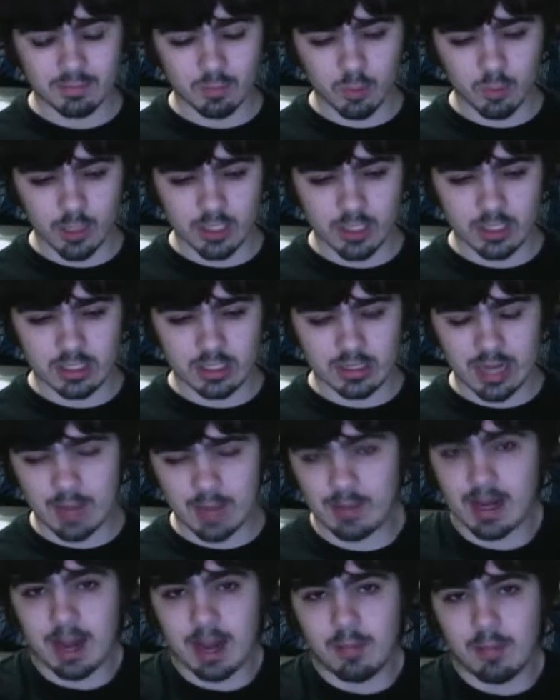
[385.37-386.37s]
Which, I
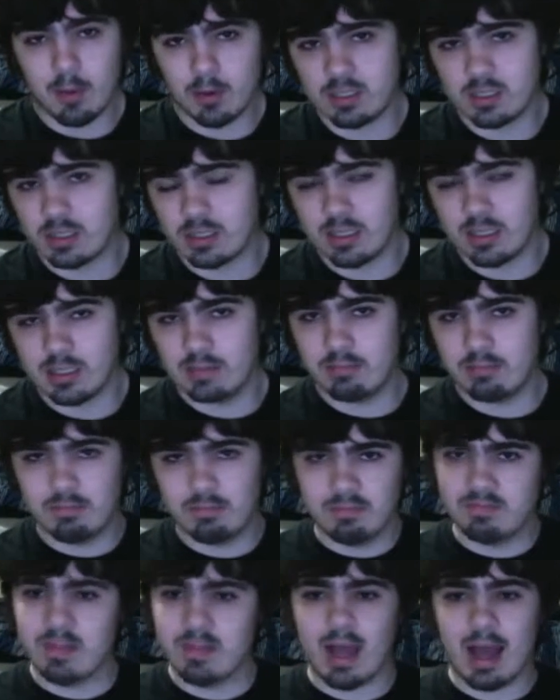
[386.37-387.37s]
mean, I personally,
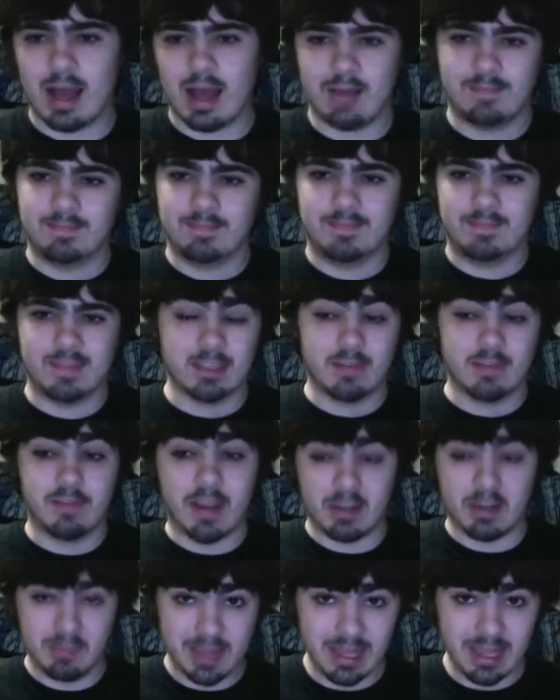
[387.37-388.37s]
doesn't
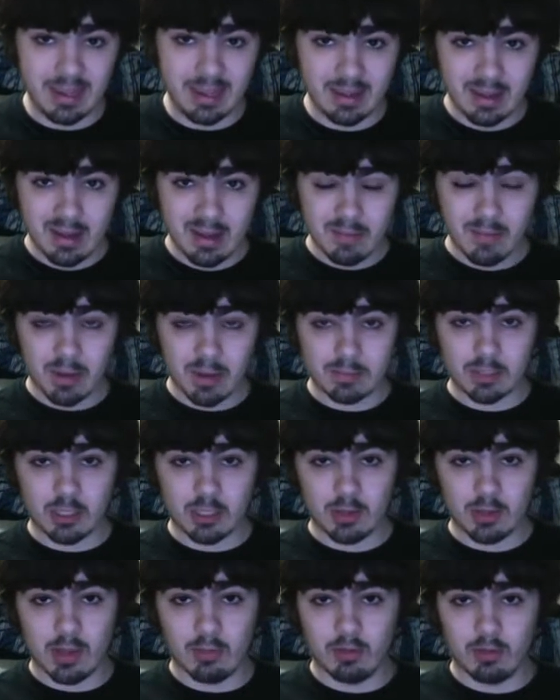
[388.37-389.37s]
affect me, but I'm
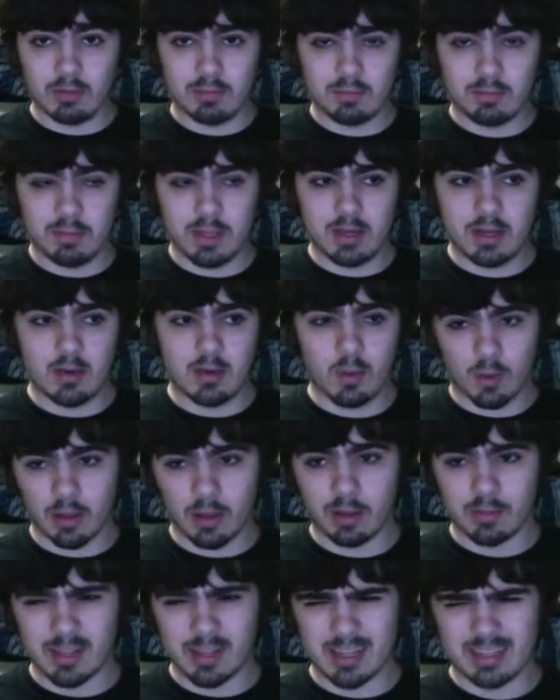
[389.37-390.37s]
sure that would be
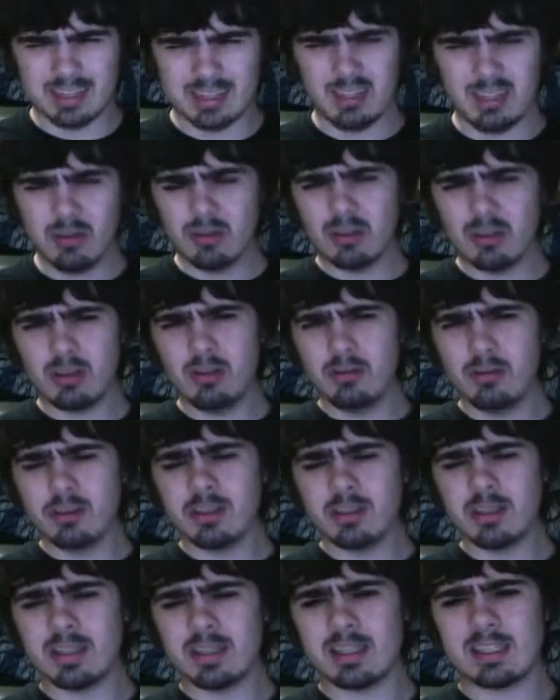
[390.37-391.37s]
annoying because
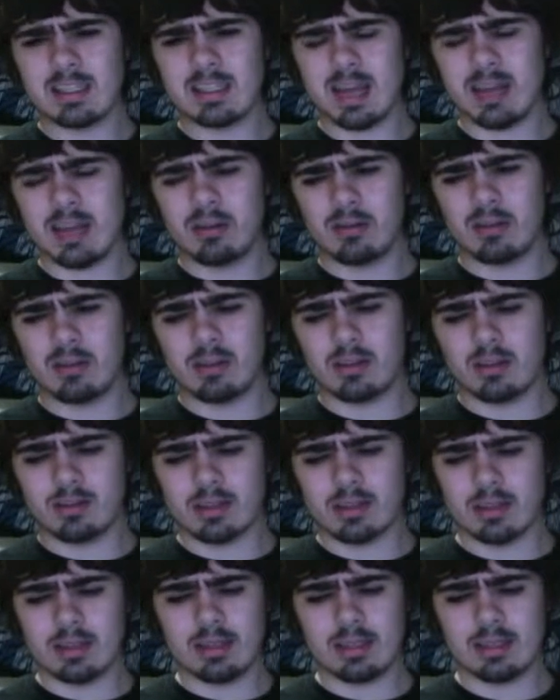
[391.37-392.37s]
usually it's standard that there's
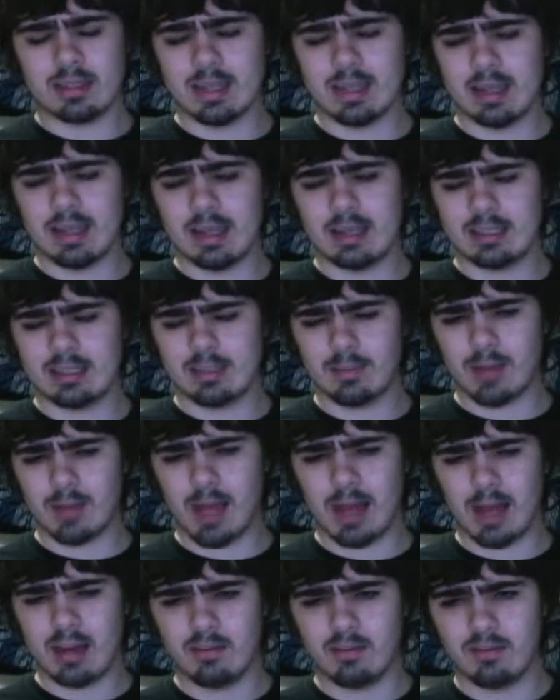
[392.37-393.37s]
at least, like, some
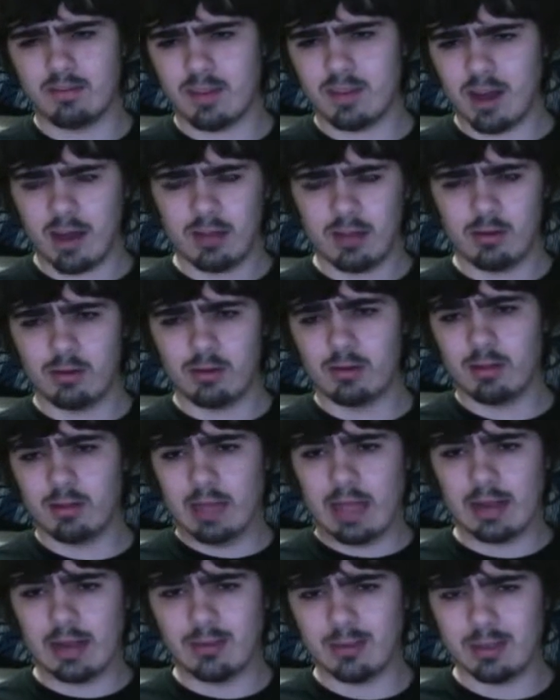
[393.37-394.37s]
kind of other
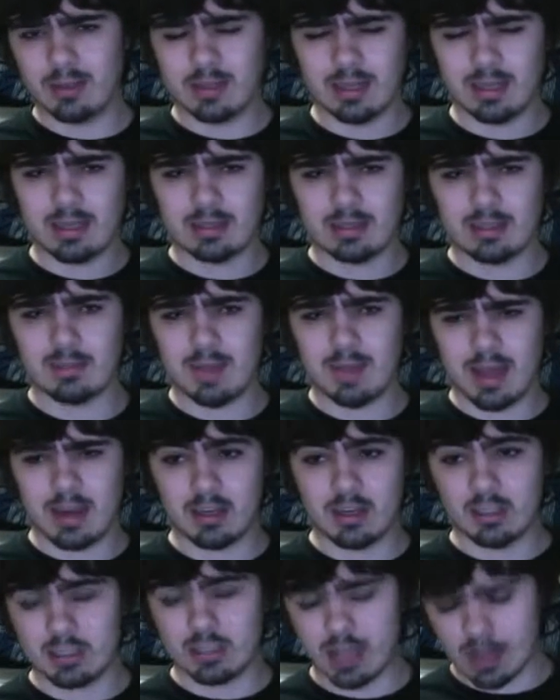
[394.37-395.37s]
language, like
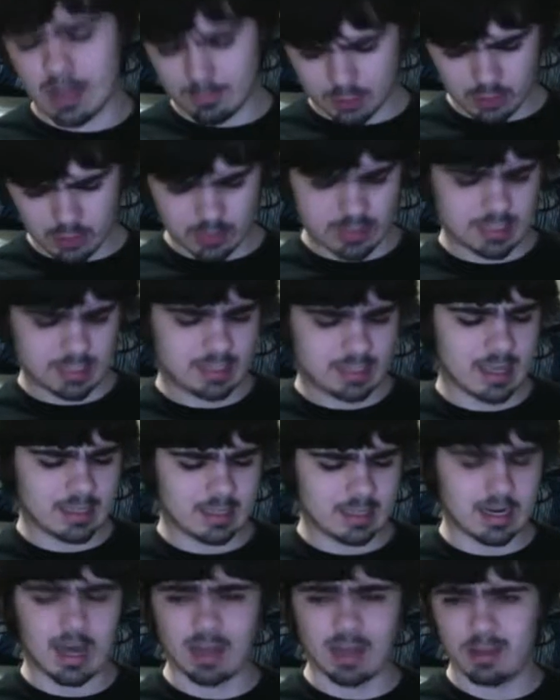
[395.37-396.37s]
Spanish, and I'm sure it says
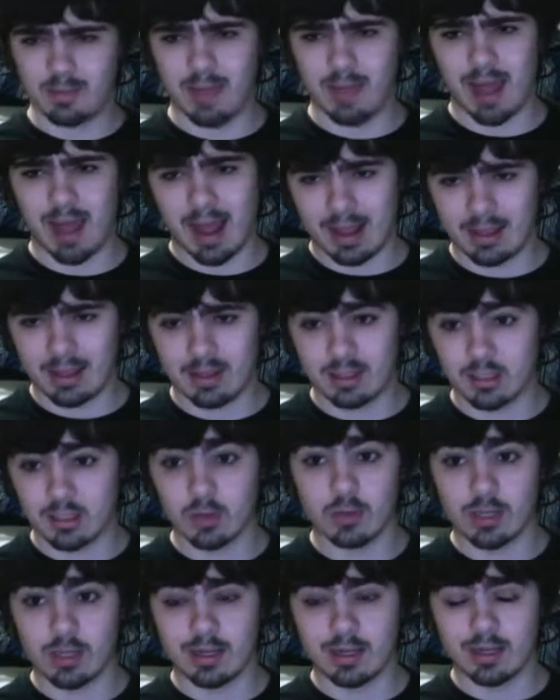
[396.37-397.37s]
it on the back that it's
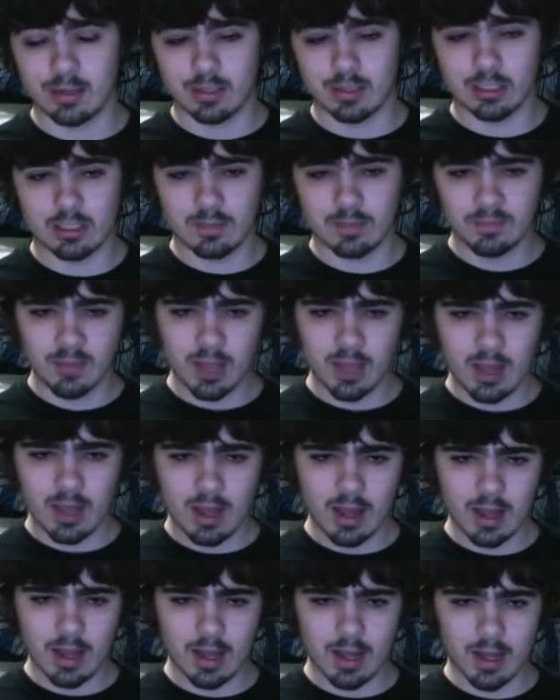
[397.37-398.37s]
only in English.
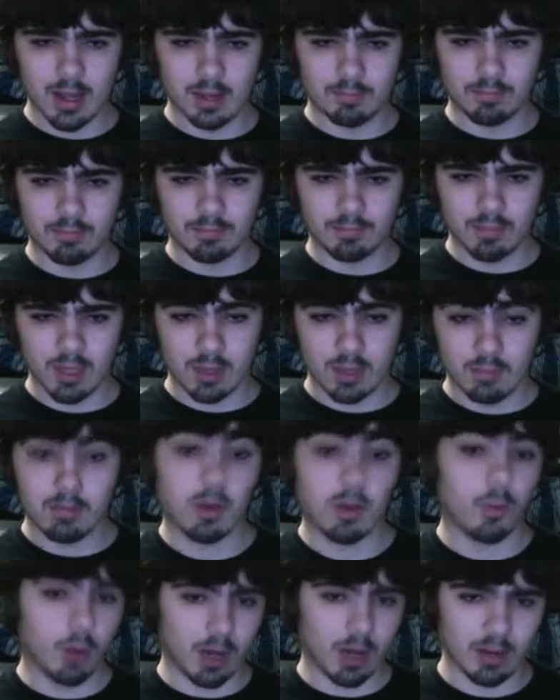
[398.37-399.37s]

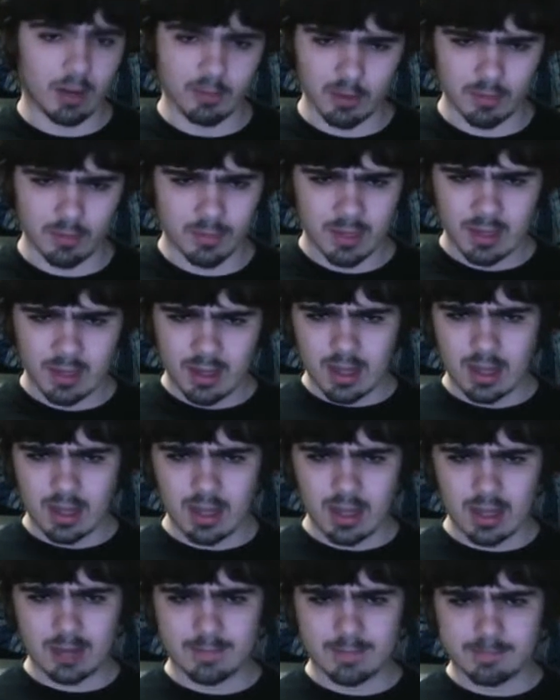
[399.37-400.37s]
But whatever.
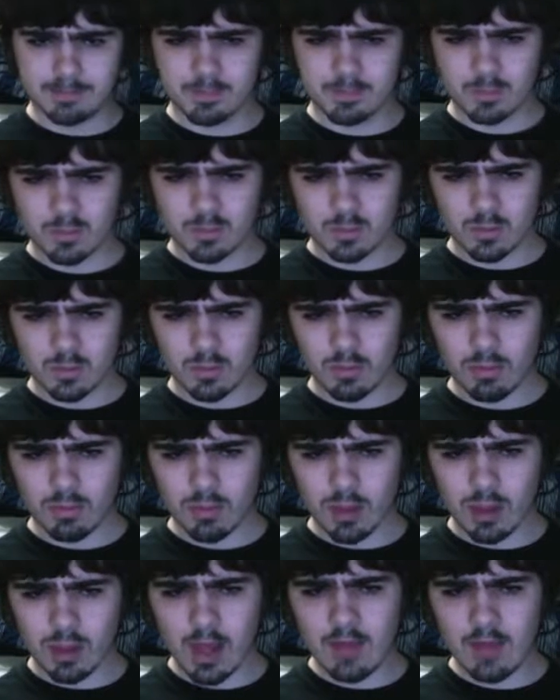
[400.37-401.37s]

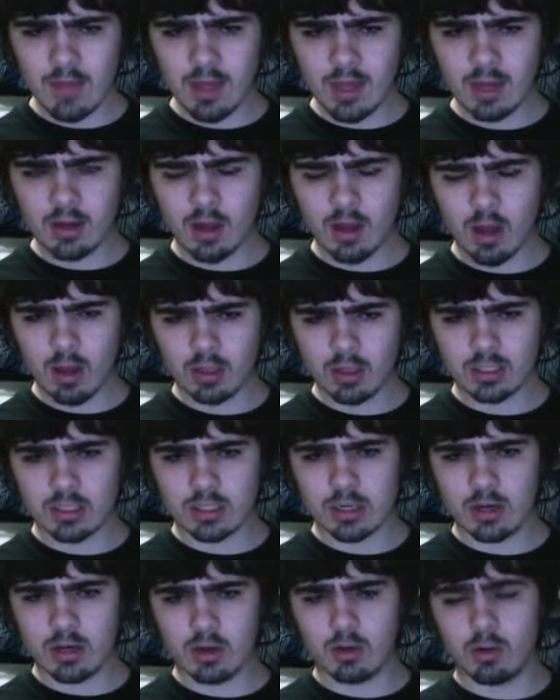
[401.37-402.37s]
And then
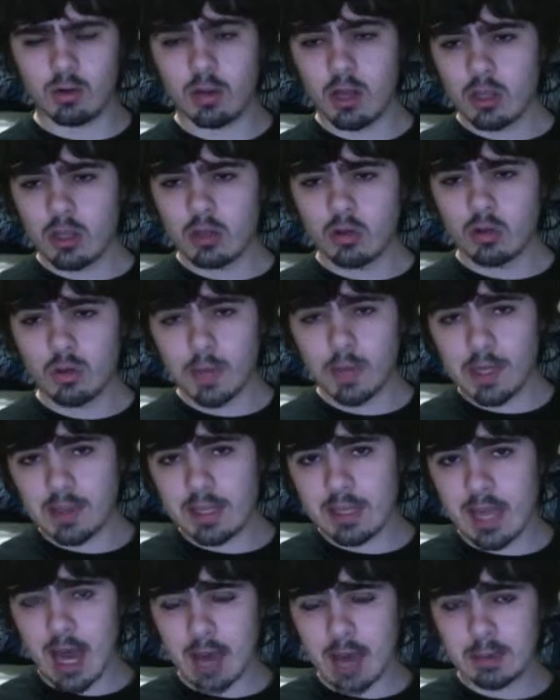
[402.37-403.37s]
also, you do get
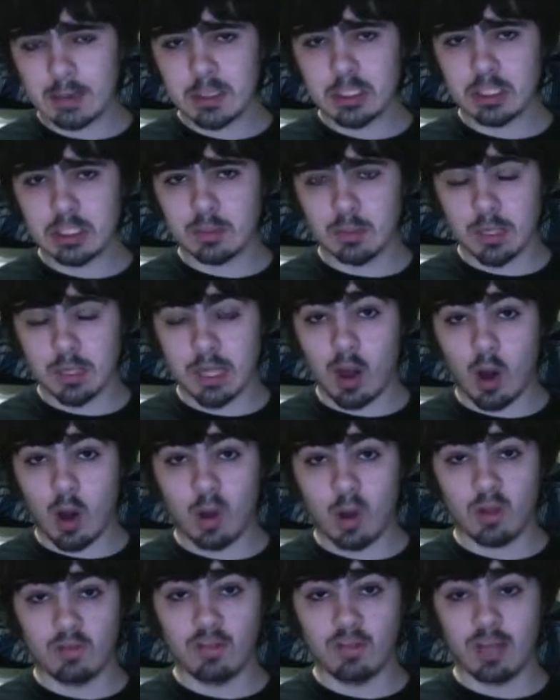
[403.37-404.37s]
the option to play
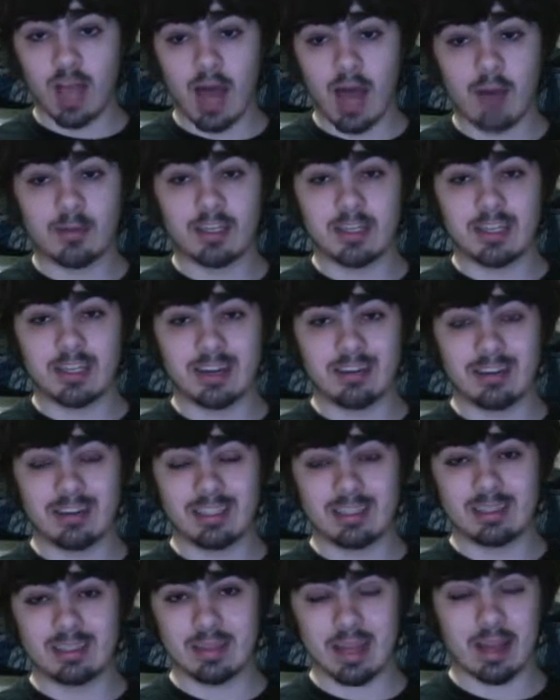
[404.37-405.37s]
all of the
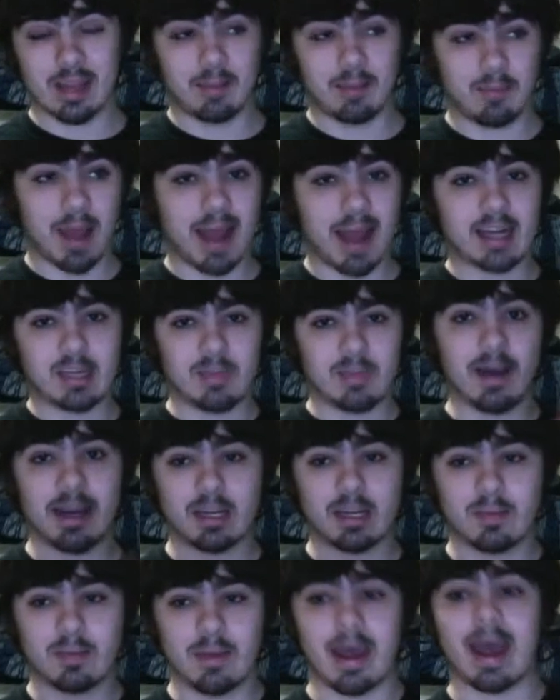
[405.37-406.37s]
commentaries, like, back to back
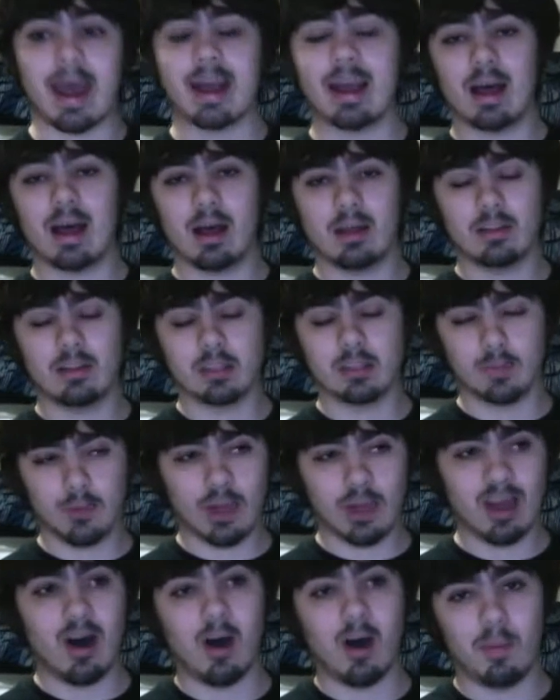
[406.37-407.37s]
to back. There's a
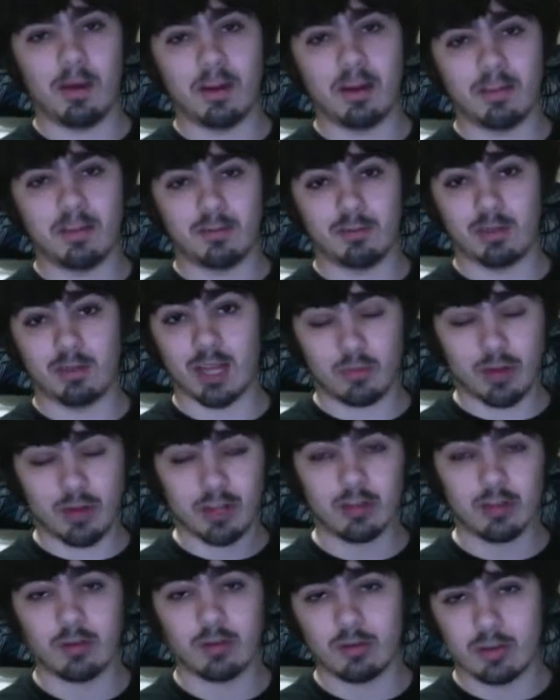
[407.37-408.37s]
play all button for, like,
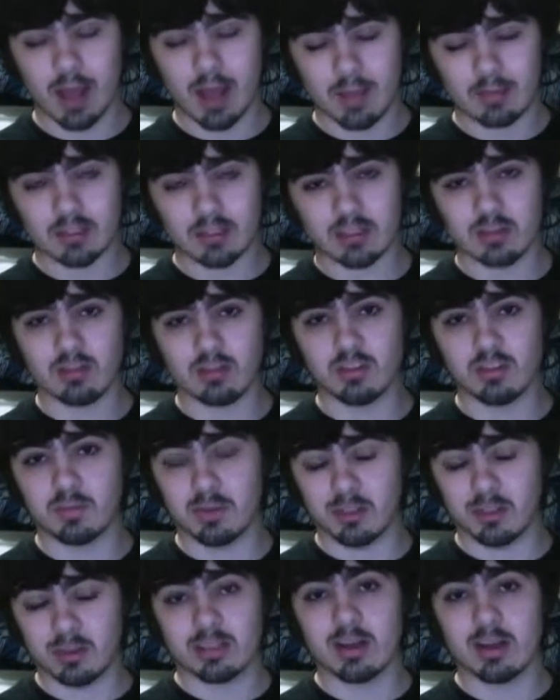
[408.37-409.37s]
regular episodes, but
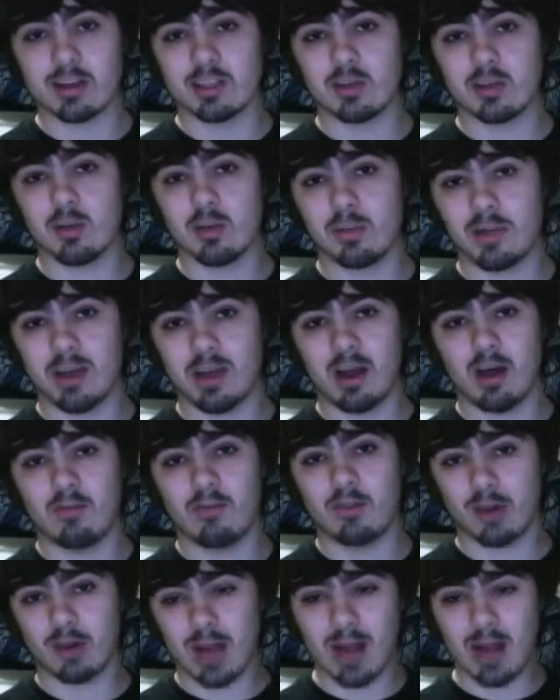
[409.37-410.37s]
there is also a play all
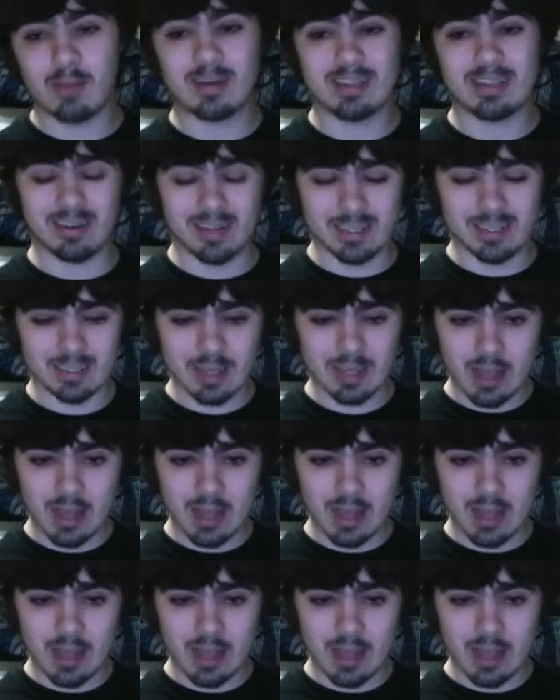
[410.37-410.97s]
for commentaries,